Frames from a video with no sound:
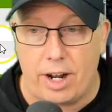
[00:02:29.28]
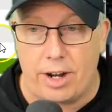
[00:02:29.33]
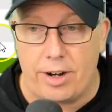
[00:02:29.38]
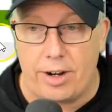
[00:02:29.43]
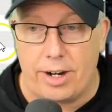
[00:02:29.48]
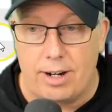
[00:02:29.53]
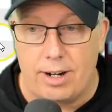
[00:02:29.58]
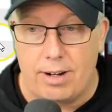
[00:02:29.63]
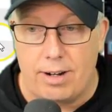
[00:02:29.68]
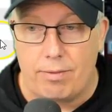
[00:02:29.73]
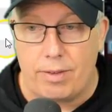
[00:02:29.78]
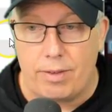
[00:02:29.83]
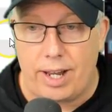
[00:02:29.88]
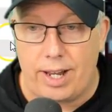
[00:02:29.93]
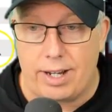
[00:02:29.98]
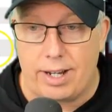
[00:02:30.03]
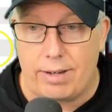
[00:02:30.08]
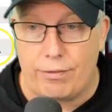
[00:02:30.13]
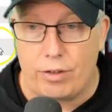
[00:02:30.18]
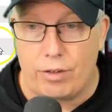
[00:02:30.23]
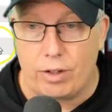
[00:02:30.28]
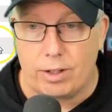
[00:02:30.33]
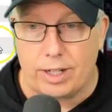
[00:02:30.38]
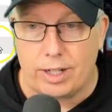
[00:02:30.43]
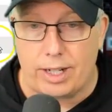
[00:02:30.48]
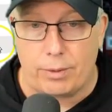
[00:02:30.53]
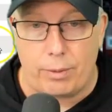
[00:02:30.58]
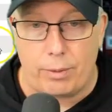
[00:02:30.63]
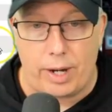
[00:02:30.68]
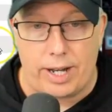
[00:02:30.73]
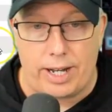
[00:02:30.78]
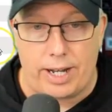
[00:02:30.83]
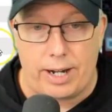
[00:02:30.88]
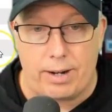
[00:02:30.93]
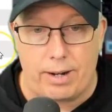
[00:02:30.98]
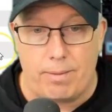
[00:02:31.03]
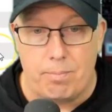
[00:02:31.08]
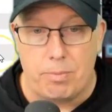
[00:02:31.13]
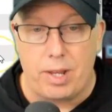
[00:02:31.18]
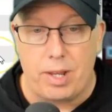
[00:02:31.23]
under. And if you look at right
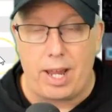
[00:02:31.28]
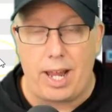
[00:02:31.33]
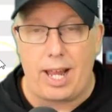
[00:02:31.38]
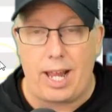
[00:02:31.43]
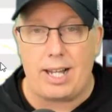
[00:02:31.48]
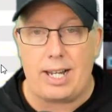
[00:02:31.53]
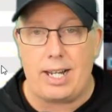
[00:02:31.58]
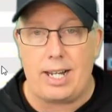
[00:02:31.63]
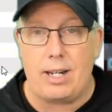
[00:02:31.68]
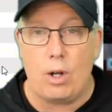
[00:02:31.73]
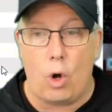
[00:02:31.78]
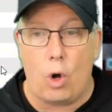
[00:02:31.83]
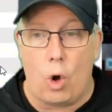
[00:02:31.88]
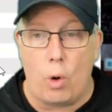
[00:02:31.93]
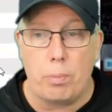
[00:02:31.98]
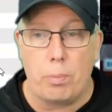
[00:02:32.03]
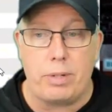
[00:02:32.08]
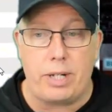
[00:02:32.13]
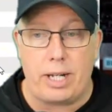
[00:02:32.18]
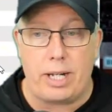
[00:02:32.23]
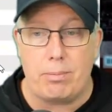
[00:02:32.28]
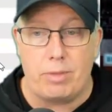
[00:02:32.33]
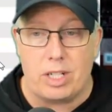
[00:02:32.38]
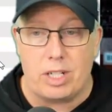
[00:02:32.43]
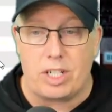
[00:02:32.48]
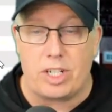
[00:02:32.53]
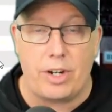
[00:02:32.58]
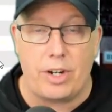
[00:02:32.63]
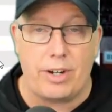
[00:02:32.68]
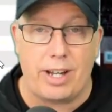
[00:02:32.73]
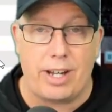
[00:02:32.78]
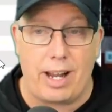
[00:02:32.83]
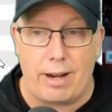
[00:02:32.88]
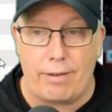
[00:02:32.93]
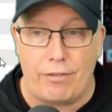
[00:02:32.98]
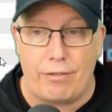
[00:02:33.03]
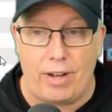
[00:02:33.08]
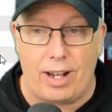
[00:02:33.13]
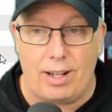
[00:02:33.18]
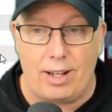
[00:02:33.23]
here, any home team this year in the
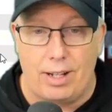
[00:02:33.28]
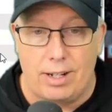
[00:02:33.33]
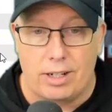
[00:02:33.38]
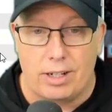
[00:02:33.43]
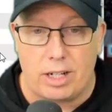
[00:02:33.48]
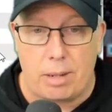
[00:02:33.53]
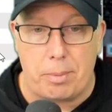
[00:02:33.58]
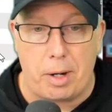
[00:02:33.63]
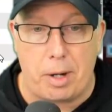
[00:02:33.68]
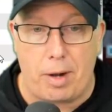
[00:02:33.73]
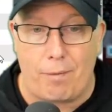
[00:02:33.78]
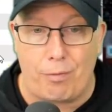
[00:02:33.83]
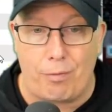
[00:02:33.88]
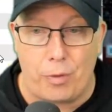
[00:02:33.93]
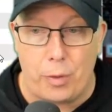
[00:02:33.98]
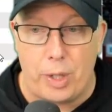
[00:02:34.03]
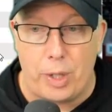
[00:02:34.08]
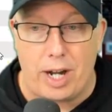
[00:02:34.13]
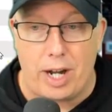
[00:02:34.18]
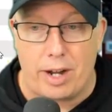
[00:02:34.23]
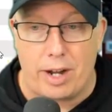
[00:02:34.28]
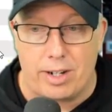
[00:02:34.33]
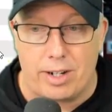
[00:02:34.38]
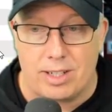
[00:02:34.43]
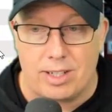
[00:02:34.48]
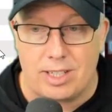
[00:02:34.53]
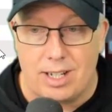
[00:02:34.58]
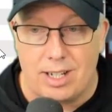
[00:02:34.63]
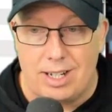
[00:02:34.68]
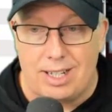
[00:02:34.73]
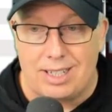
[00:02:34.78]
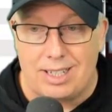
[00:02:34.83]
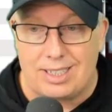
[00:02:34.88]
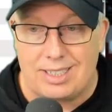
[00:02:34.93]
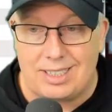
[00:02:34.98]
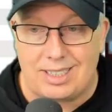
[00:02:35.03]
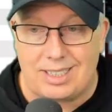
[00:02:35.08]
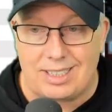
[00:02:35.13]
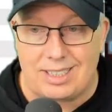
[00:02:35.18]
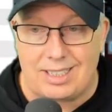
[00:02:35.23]
NFL coming off three unders,
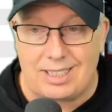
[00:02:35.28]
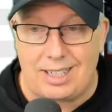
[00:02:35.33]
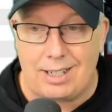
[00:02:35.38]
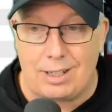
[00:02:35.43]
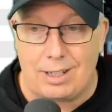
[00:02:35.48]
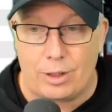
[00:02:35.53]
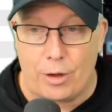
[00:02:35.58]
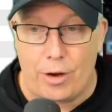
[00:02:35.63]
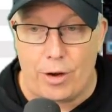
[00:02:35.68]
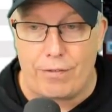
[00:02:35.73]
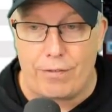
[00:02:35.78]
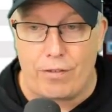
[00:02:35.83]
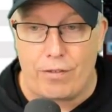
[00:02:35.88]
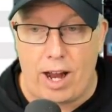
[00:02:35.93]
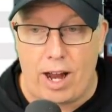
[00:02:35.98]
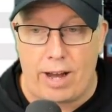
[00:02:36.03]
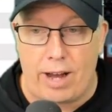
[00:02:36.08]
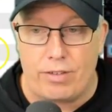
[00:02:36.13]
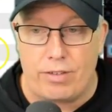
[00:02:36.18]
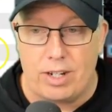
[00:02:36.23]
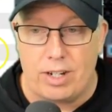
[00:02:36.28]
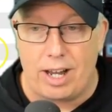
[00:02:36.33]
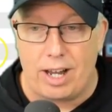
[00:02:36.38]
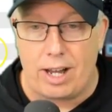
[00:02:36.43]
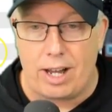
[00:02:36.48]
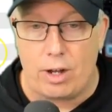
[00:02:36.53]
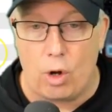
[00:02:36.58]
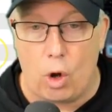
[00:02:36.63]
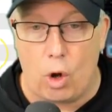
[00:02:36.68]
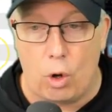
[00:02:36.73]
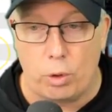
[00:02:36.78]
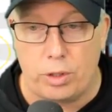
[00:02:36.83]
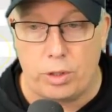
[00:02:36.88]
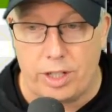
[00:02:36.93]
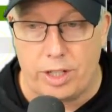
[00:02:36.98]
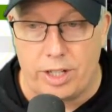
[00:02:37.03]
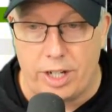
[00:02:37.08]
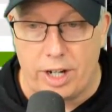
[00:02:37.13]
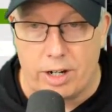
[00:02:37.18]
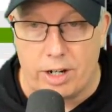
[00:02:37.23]
16-35-0
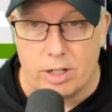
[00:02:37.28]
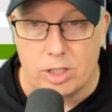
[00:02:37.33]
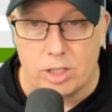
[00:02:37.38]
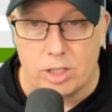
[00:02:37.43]
to the under.